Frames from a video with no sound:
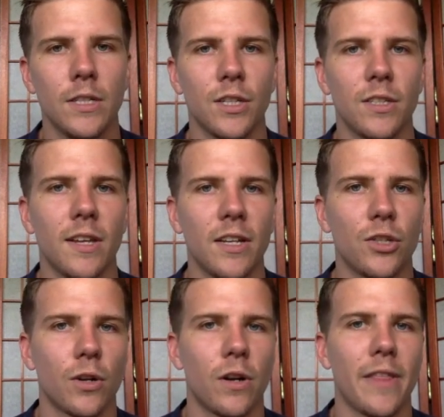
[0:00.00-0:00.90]
just to
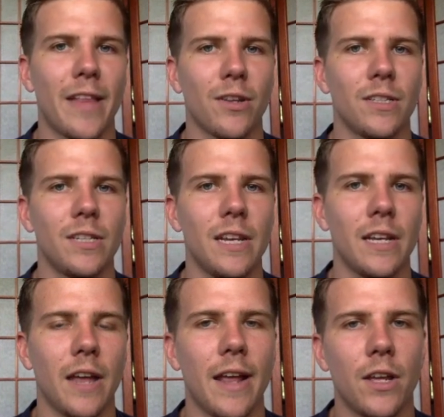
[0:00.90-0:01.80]
ensure that they're
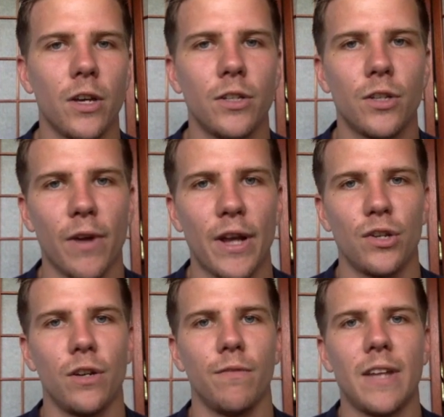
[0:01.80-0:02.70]
seeing a good
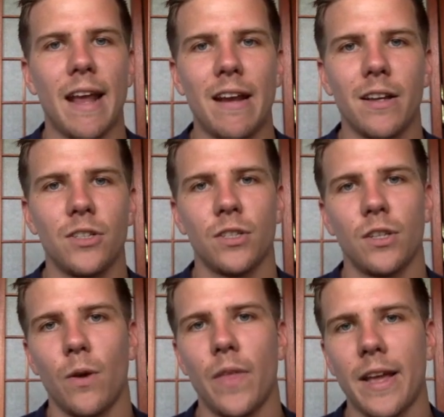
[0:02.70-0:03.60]
duration of data just
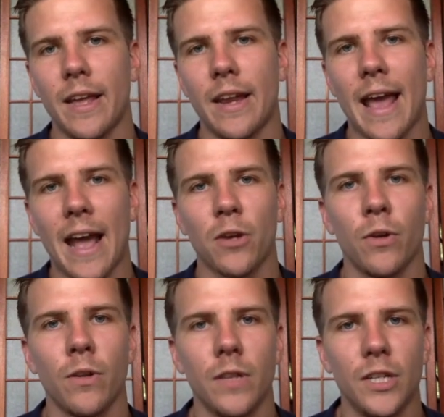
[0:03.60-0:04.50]
so they can
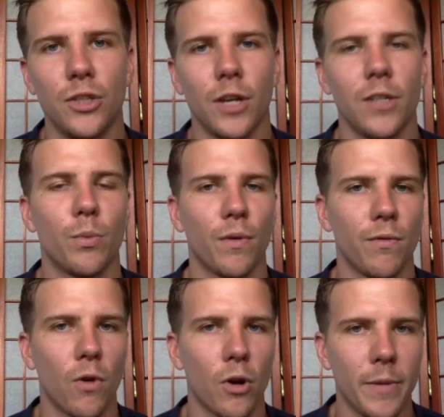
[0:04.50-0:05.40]
accurately judge
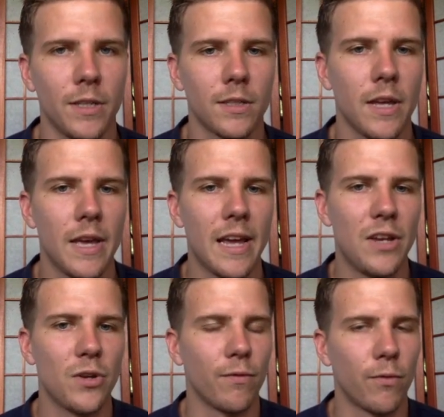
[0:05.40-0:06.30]
performance, and
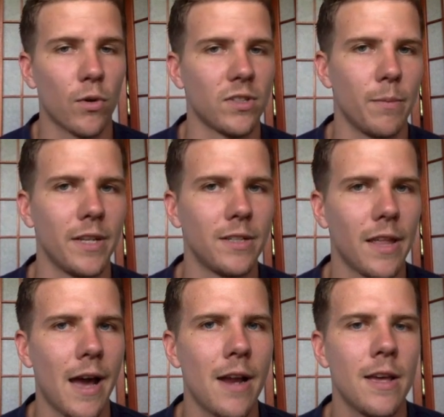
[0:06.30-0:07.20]
you can force them into
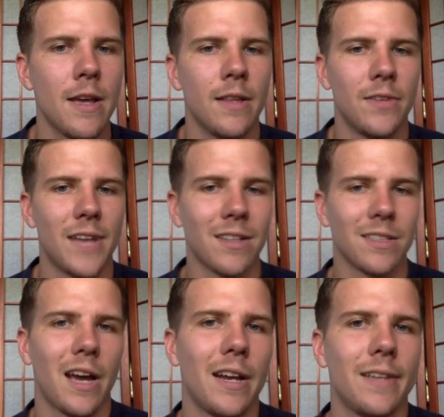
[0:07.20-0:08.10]
that. The
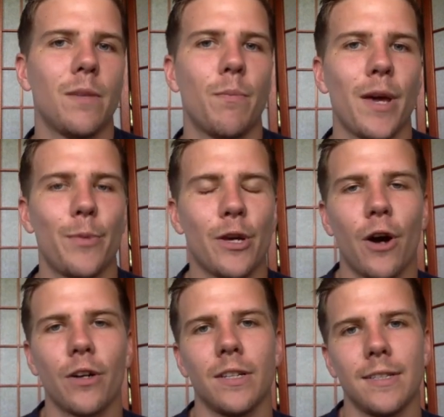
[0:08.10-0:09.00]
downside is it might be
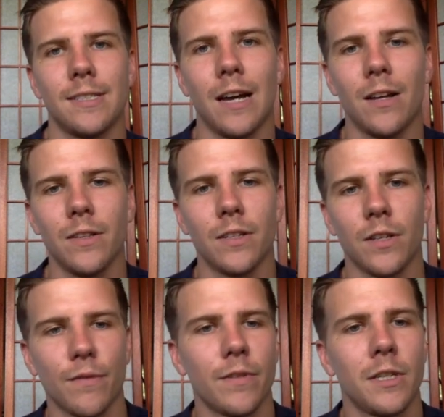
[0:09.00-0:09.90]
harder to sell this
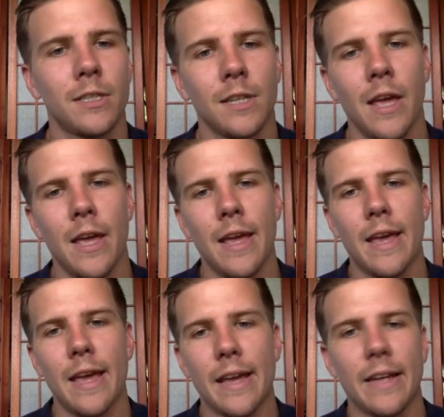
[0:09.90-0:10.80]
service,
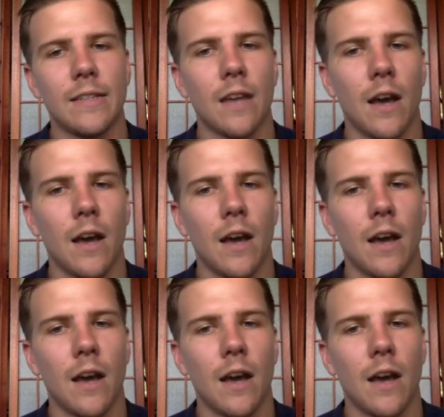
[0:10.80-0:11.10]
and